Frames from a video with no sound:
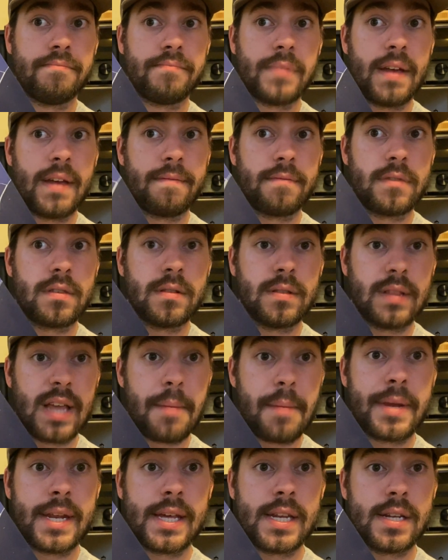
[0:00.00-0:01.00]
It's
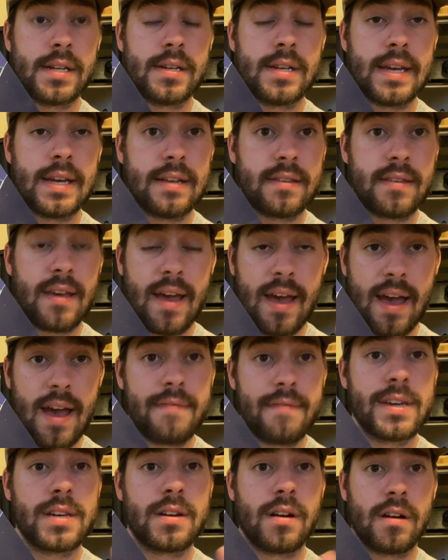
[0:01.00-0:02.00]
laminated. It's
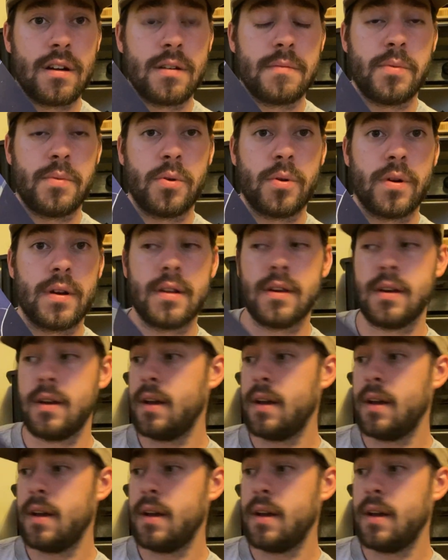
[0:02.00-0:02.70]
heavy cardboard.